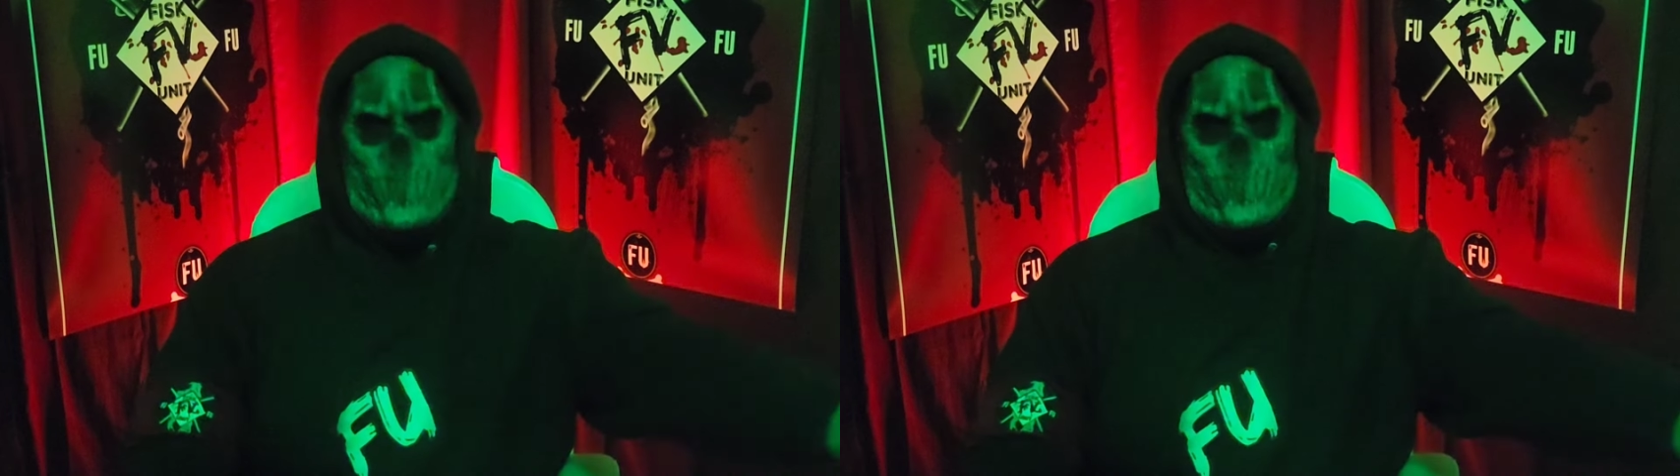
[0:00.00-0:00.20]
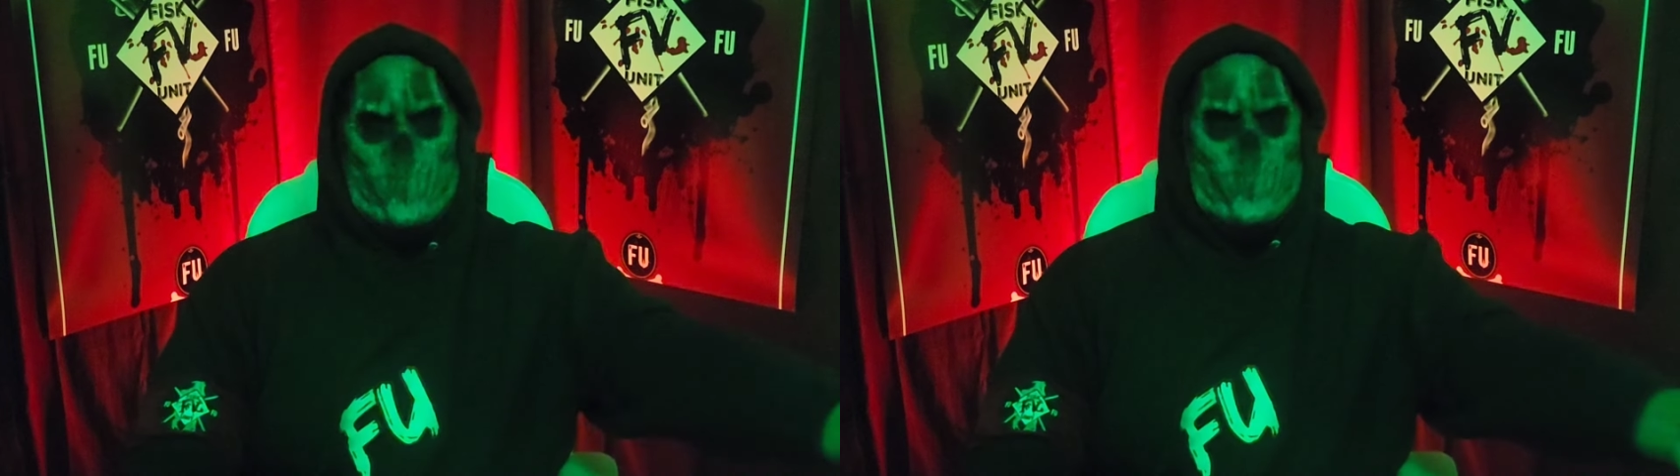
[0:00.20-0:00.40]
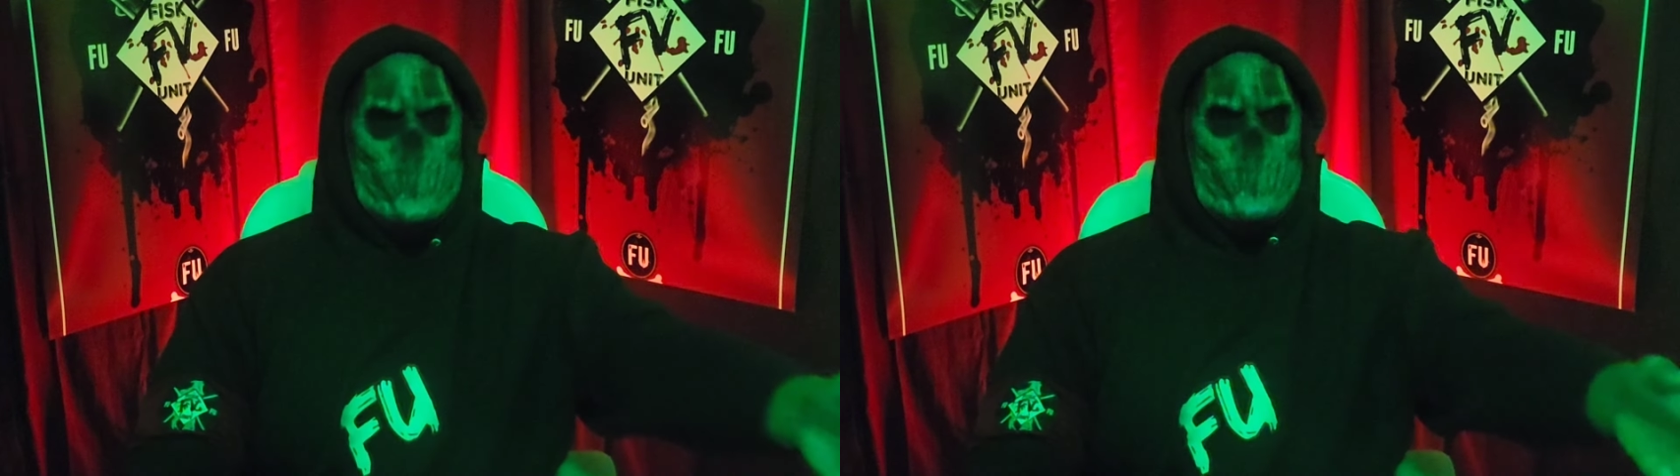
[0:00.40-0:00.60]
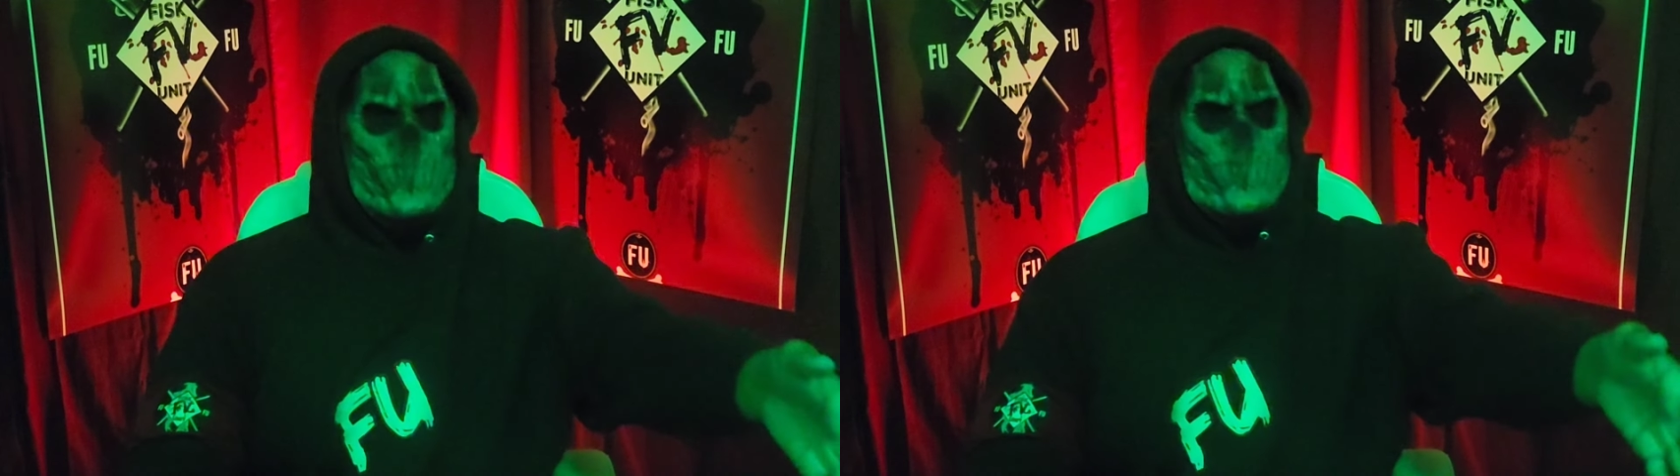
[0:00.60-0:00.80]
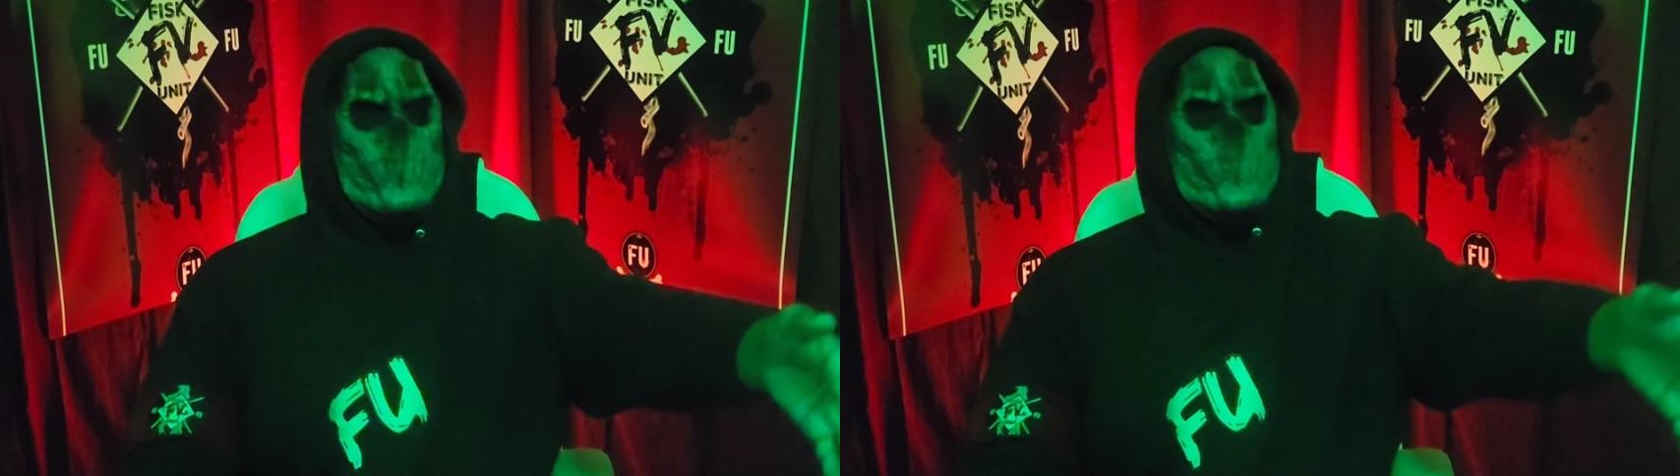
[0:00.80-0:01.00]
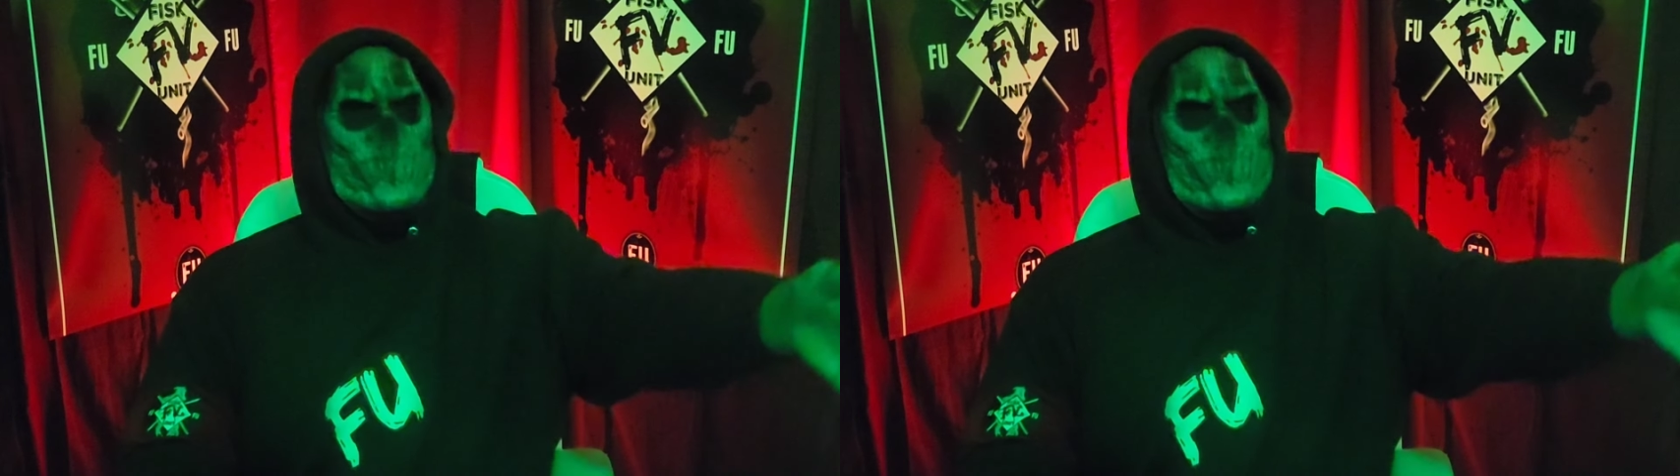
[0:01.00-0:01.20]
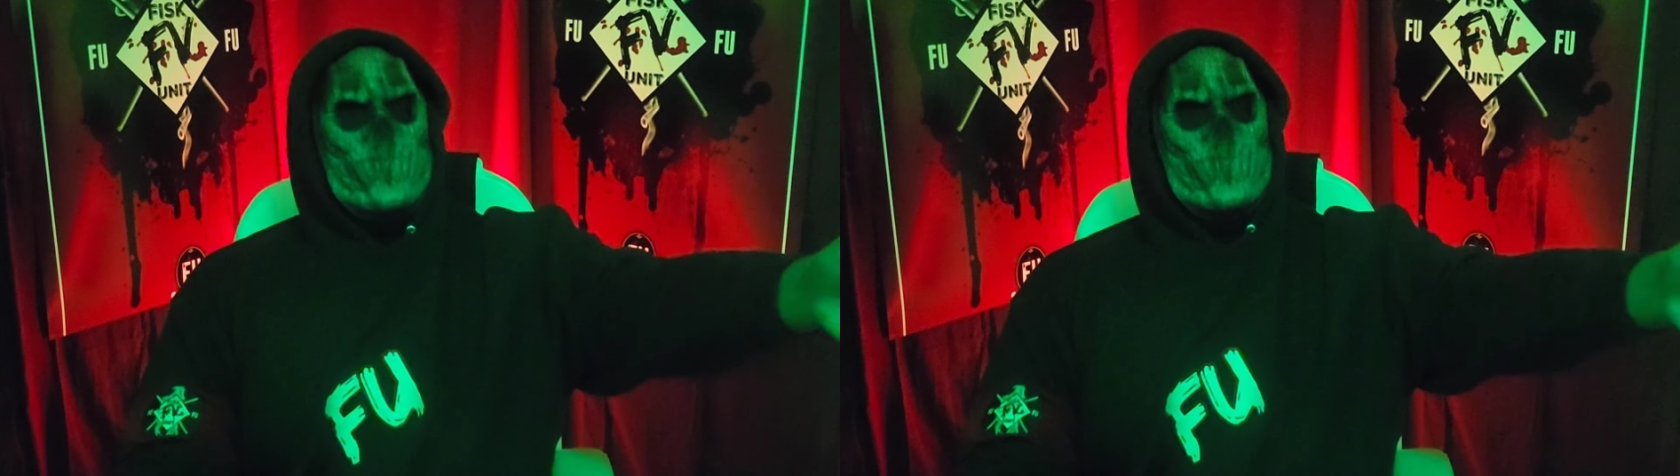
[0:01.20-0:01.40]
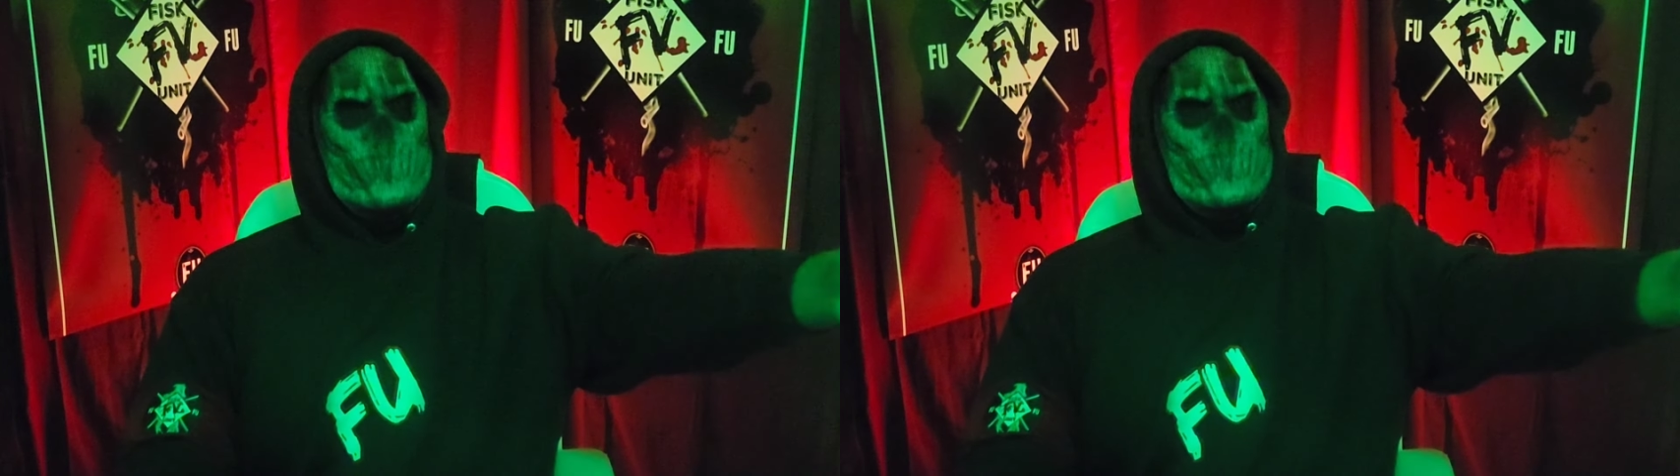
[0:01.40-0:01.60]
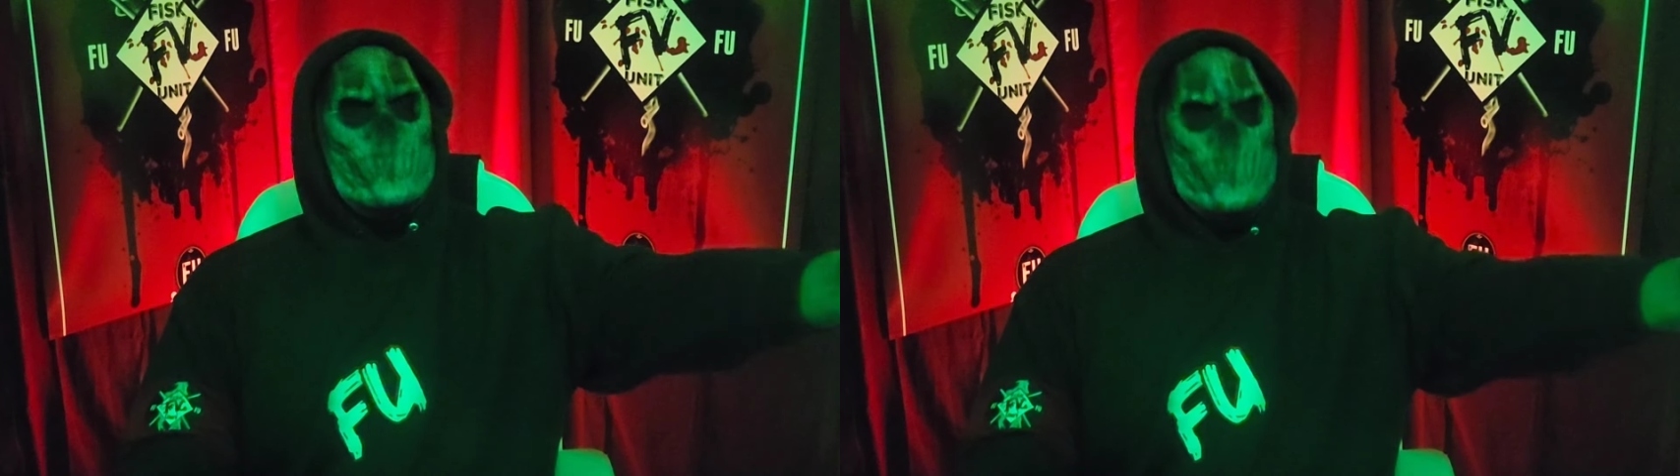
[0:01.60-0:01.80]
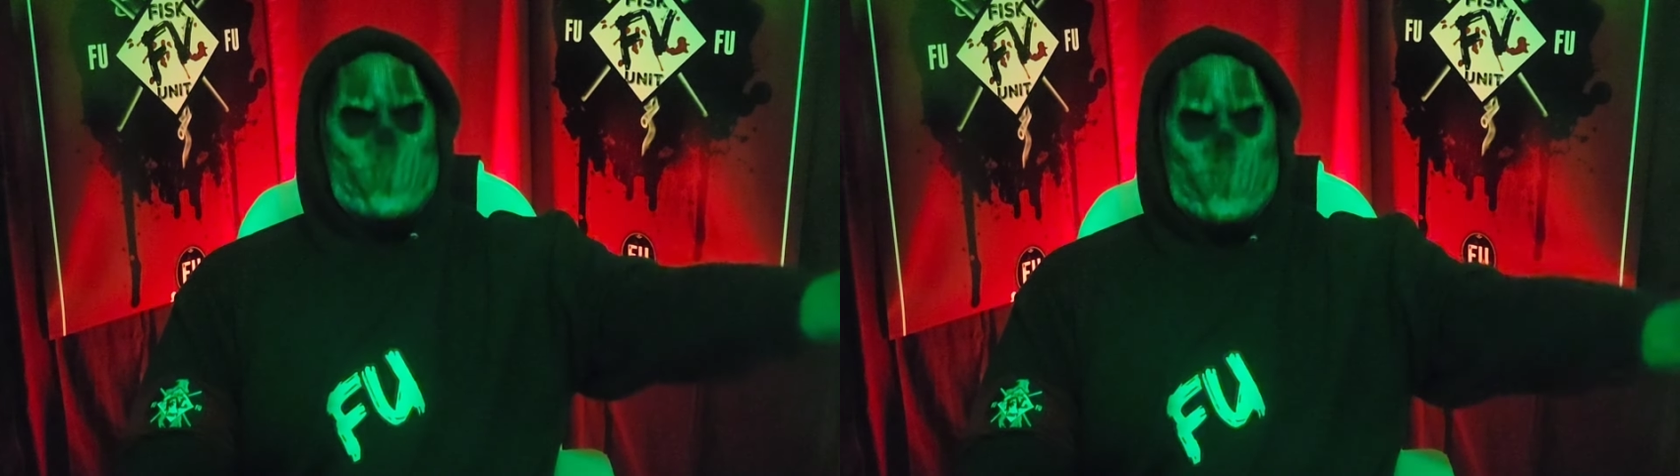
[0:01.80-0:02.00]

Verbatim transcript: like you're